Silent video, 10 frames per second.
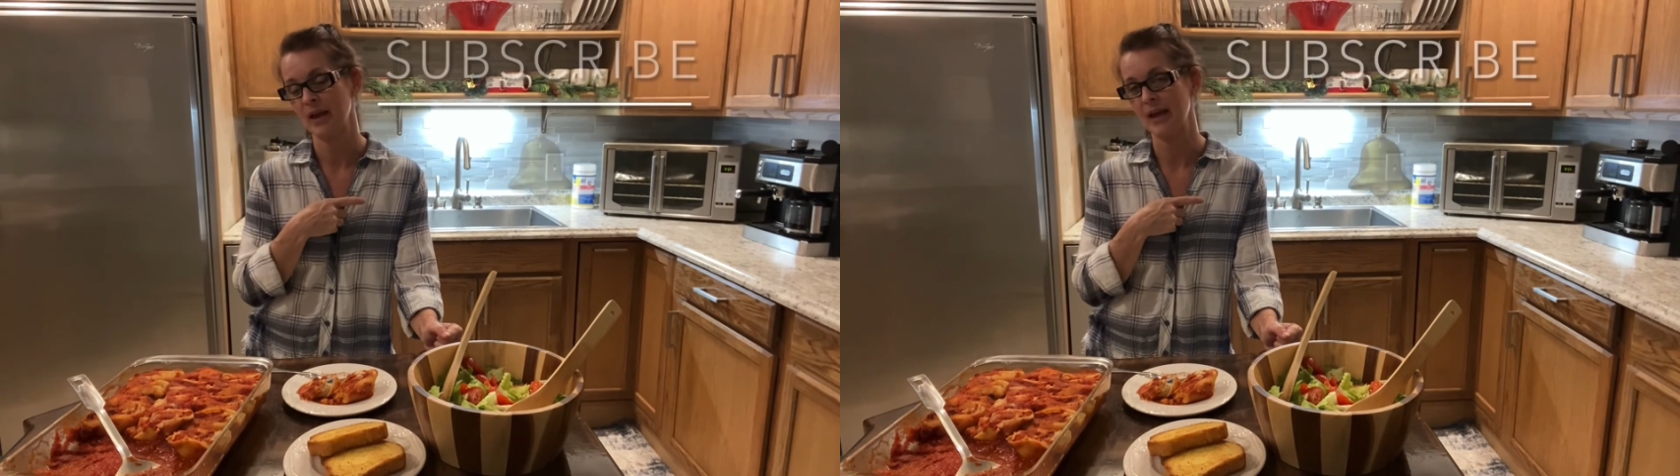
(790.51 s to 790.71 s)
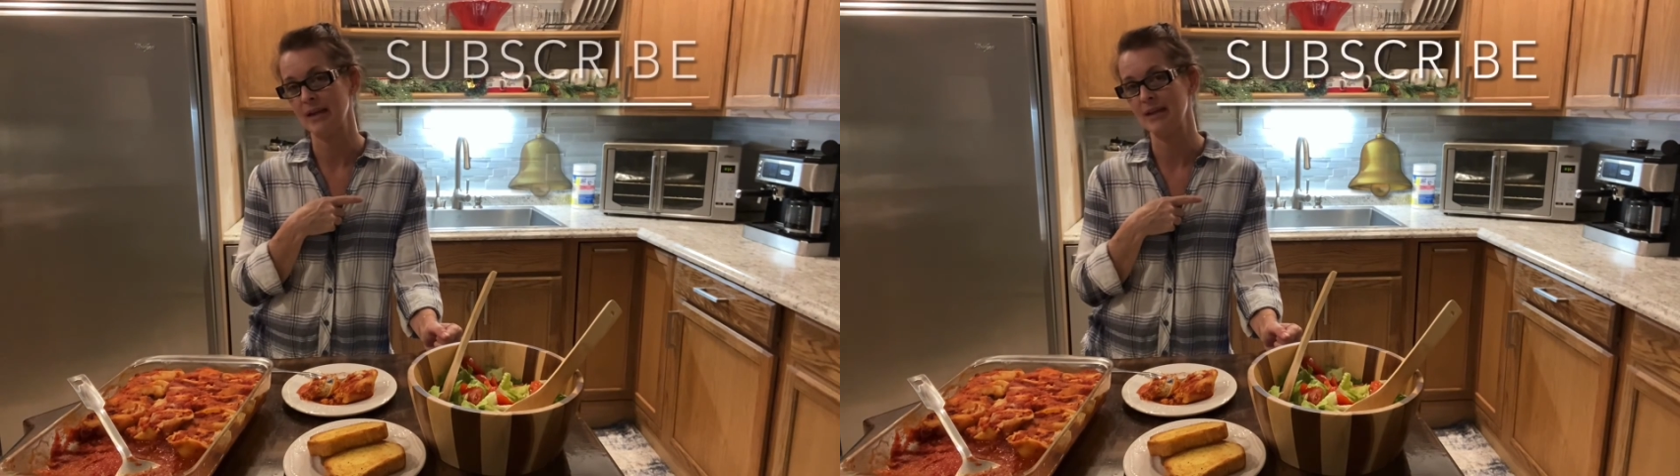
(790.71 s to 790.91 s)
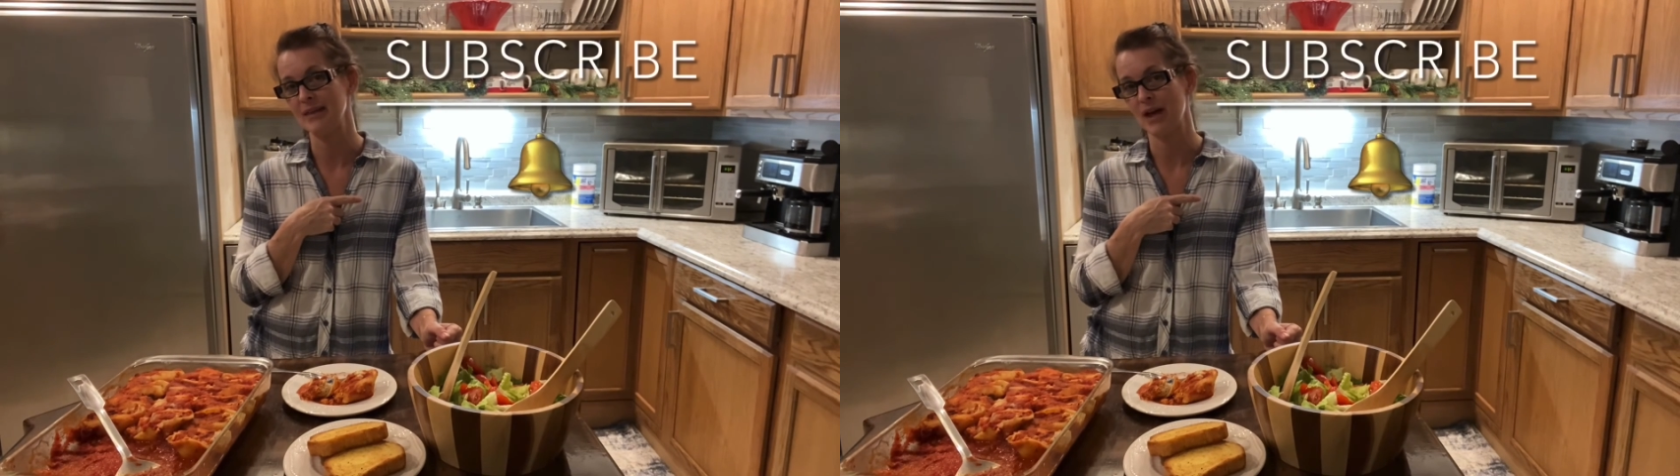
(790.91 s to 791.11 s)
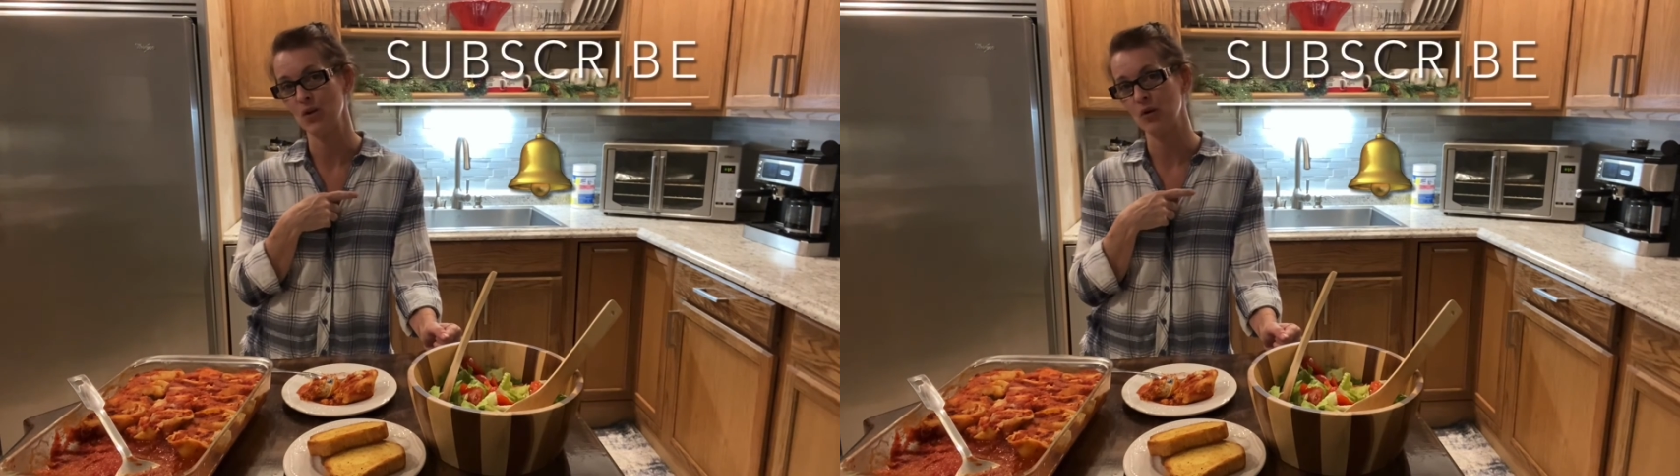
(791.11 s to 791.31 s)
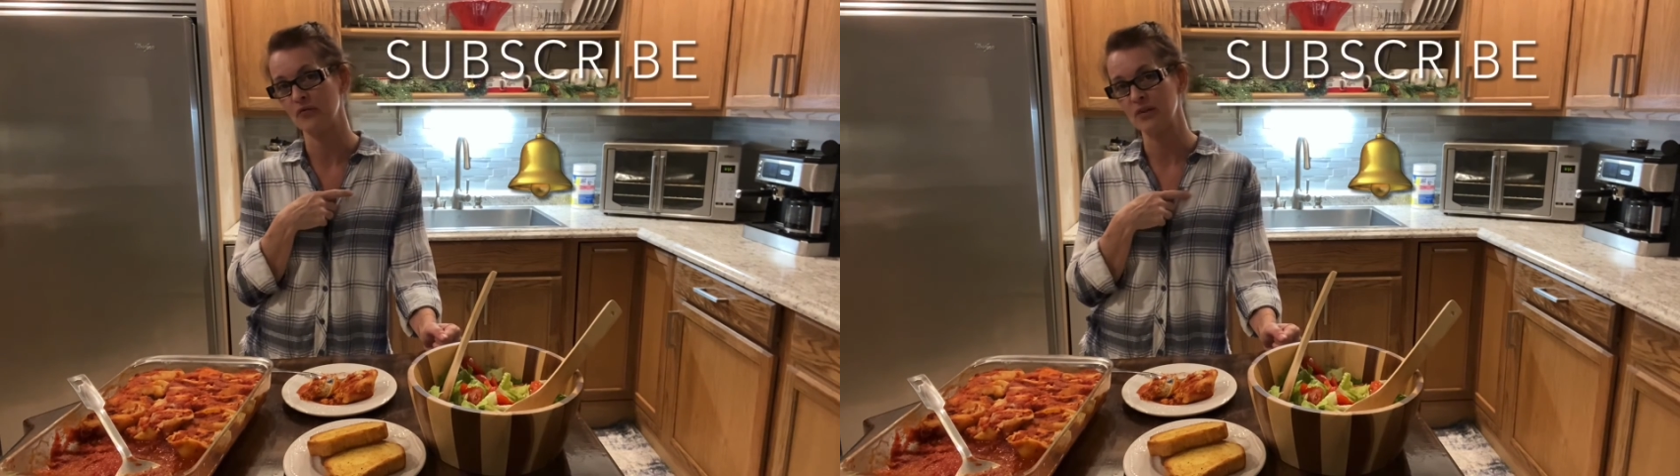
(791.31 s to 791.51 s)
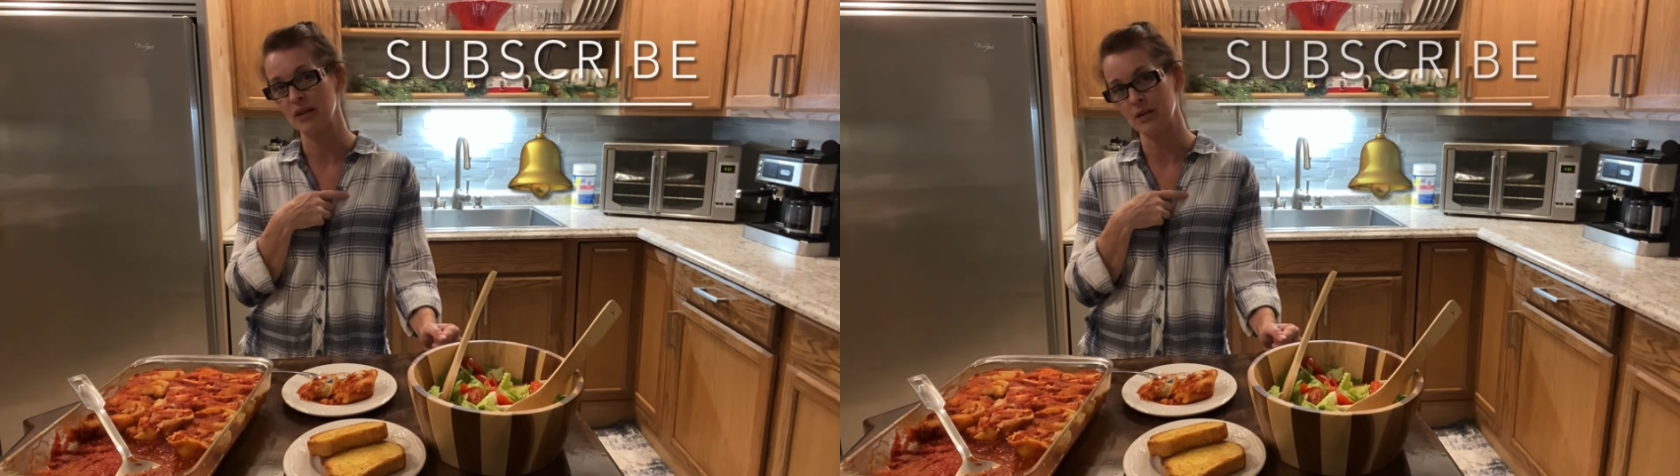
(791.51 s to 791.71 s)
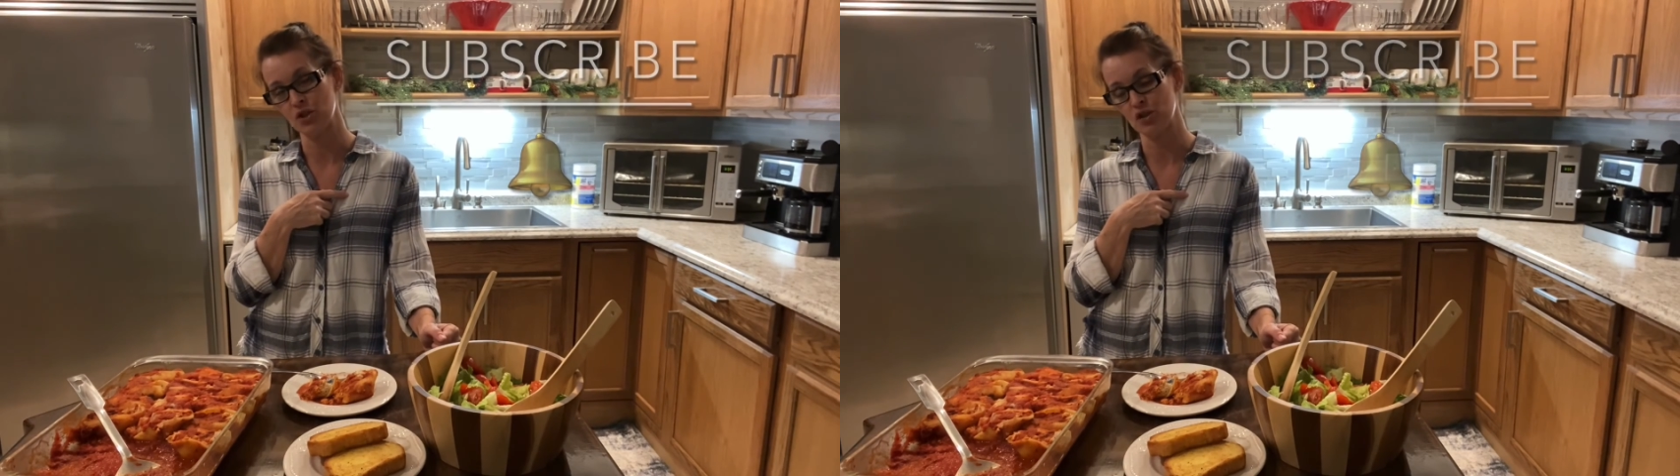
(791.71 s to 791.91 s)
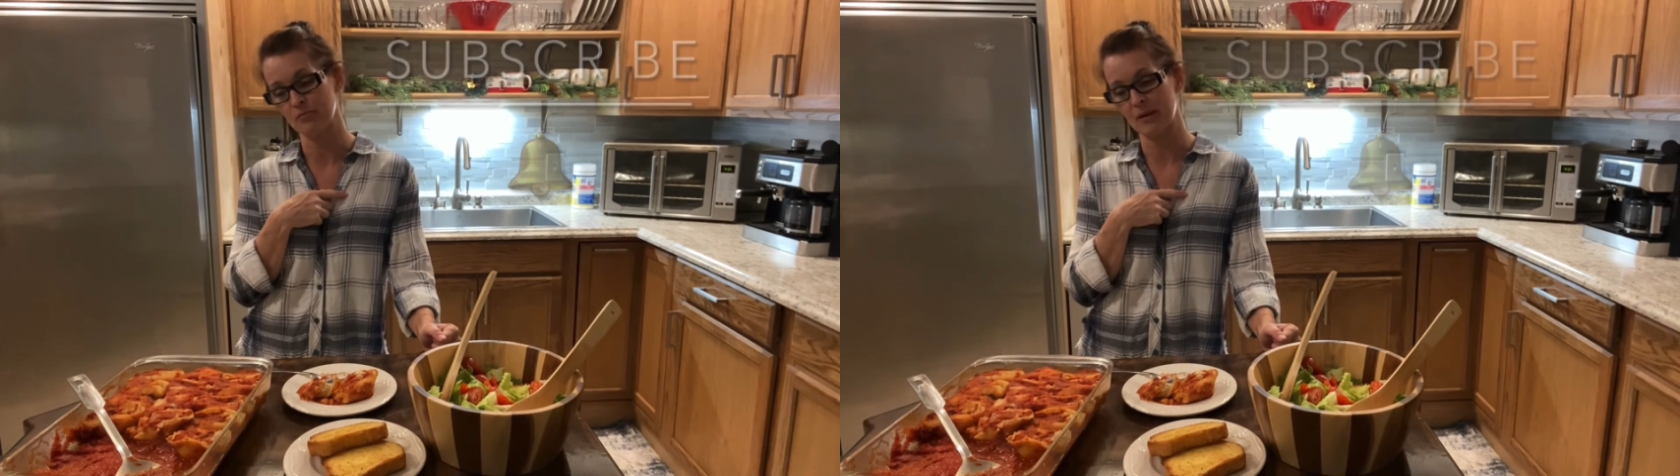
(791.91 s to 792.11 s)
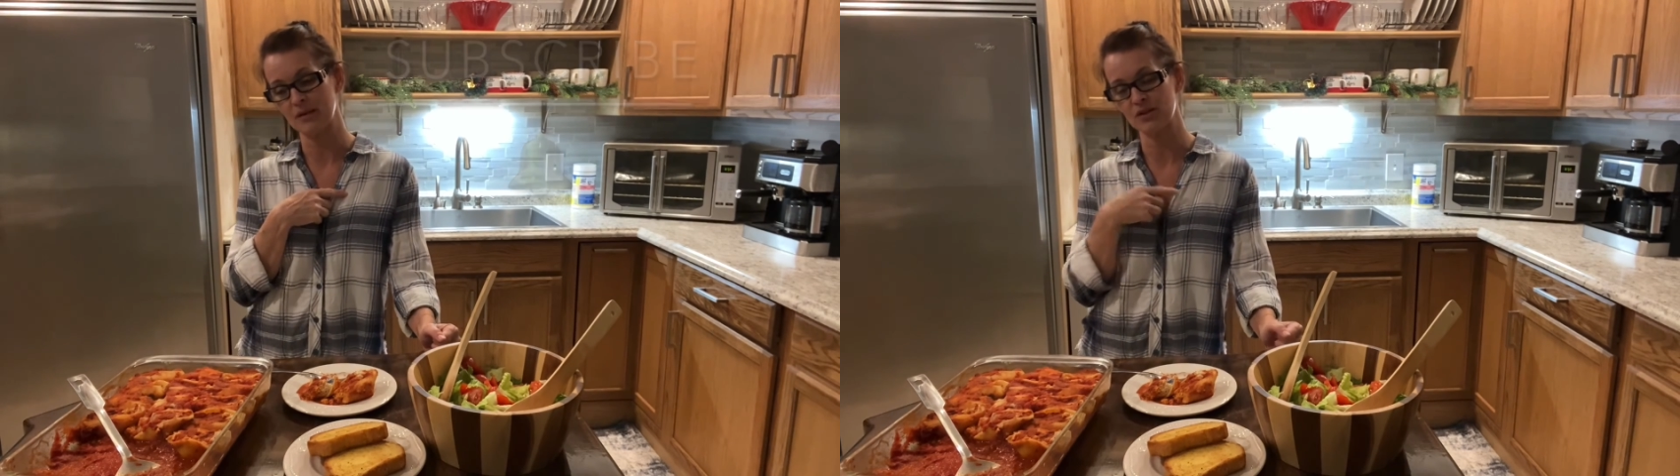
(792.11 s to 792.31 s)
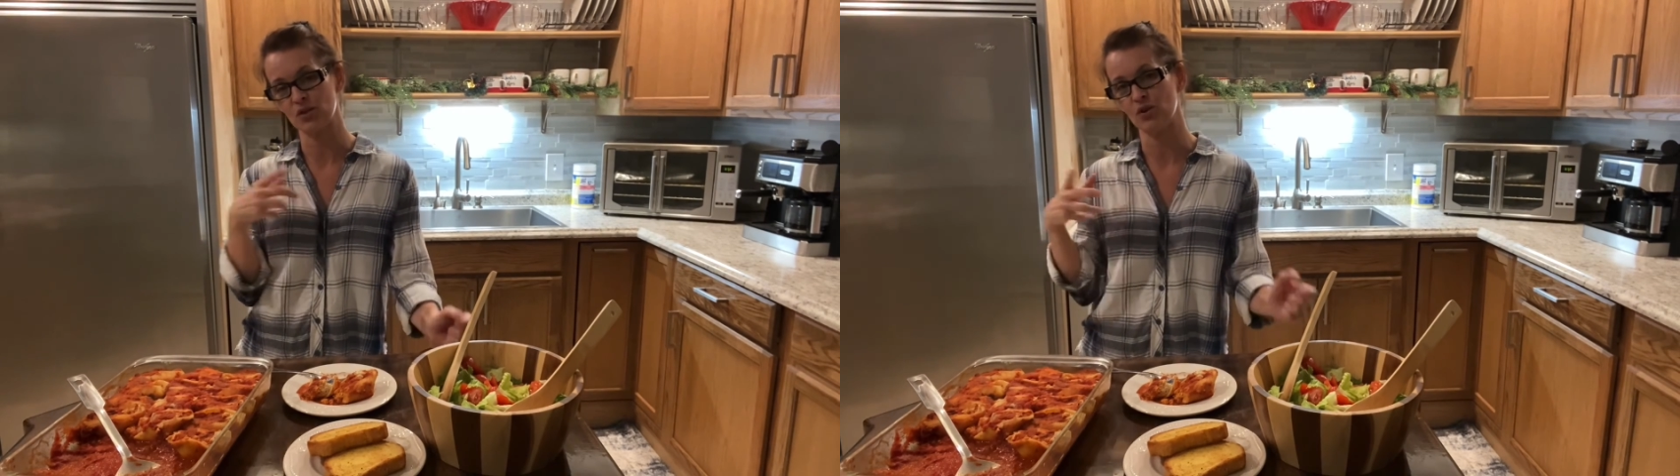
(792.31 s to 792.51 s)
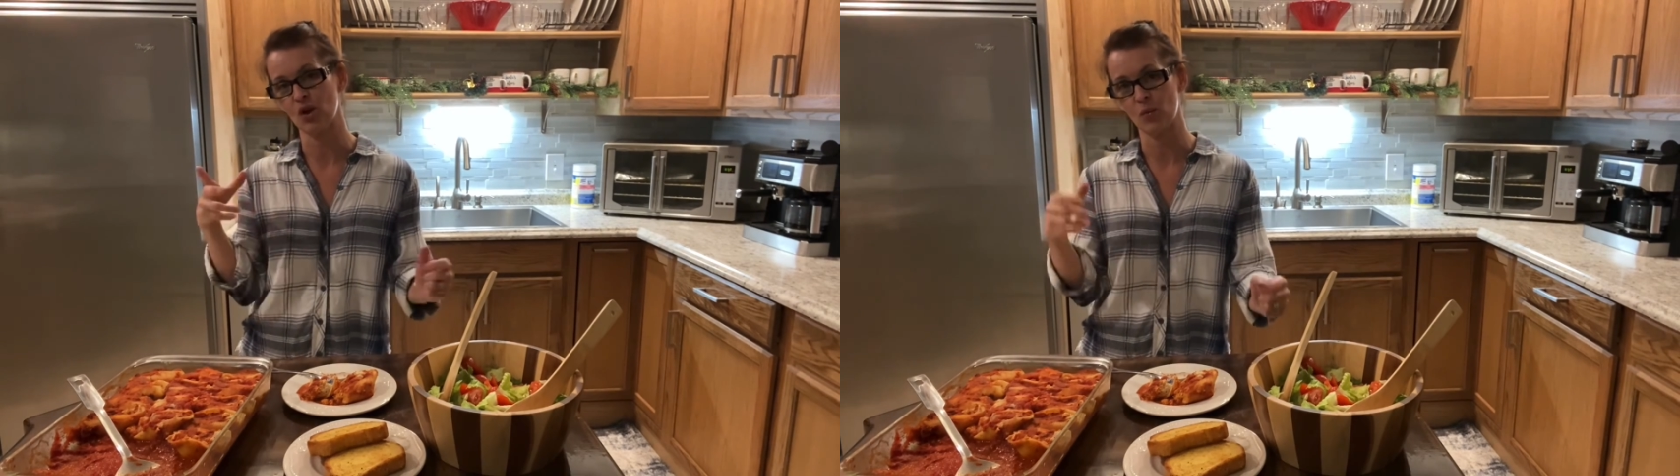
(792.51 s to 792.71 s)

and hit that notification bell so you know